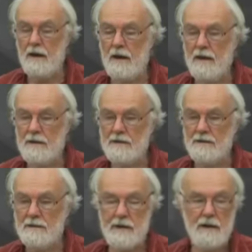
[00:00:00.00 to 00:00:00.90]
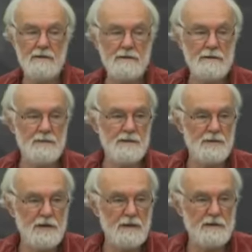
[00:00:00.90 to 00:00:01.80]
And this is a guy who's got this
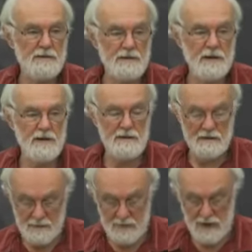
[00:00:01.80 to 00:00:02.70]
productivist kind of thing.